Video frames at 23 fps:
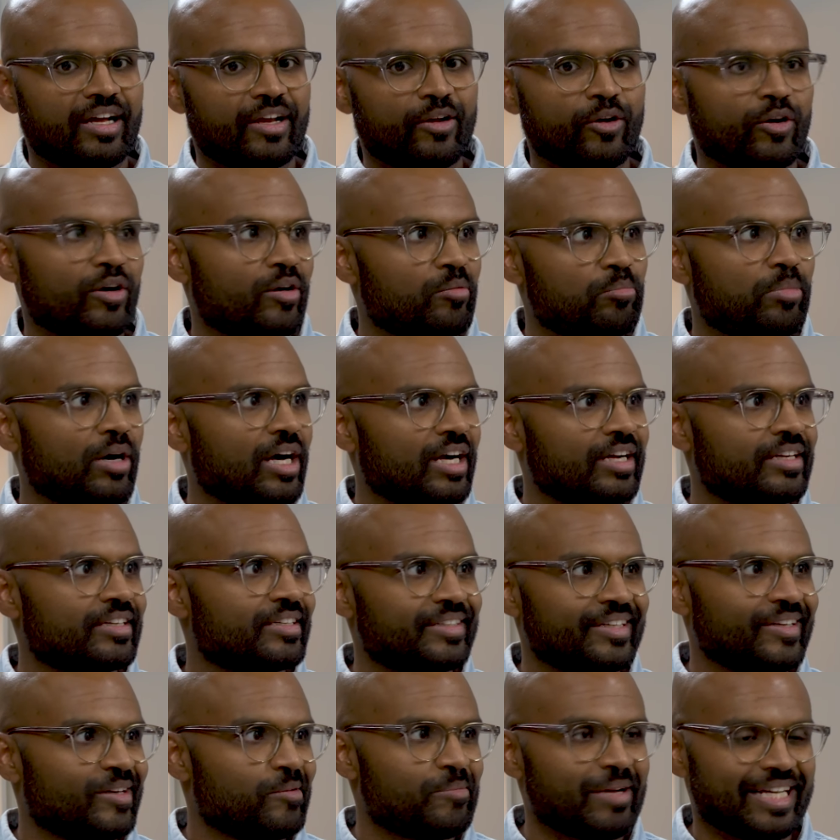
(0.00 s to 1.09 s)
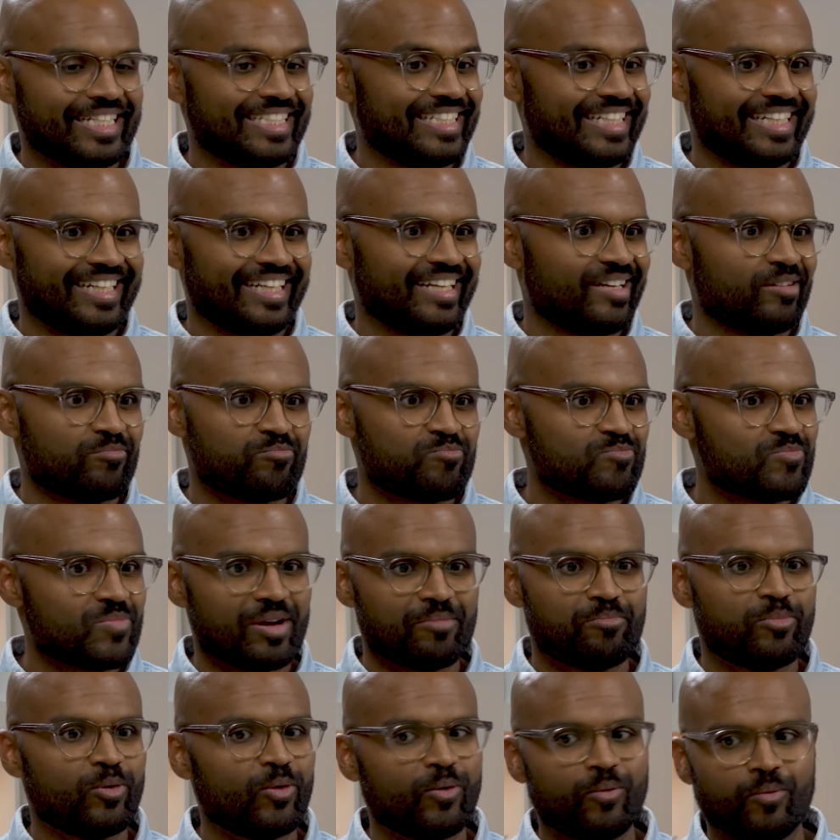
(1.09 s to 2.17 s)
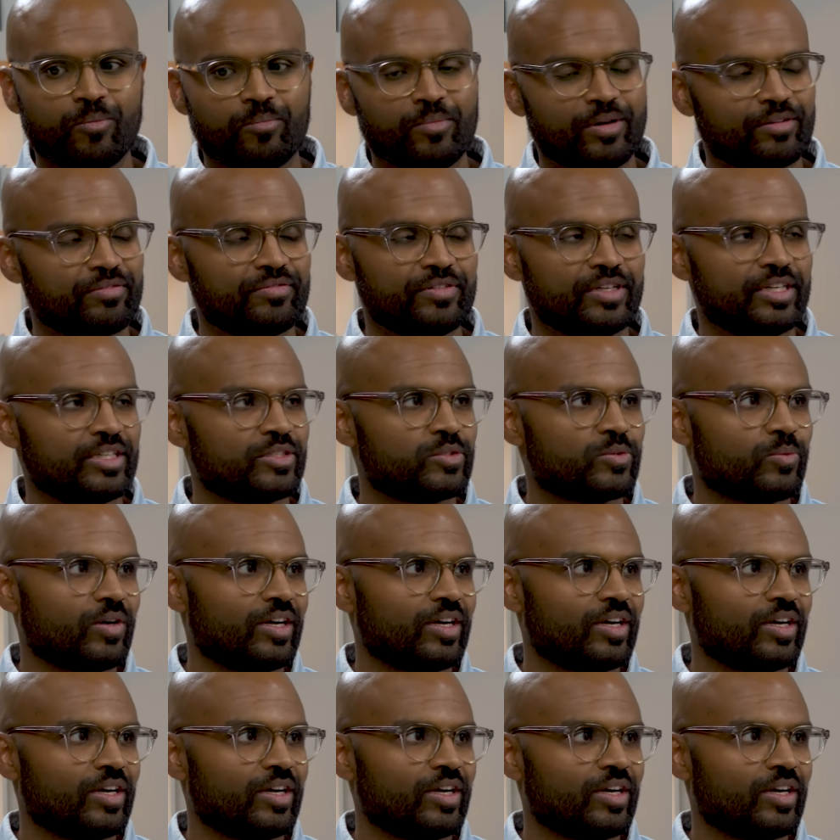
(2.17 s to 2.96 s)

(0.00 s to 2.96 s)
I got a bug. Basically I bought my first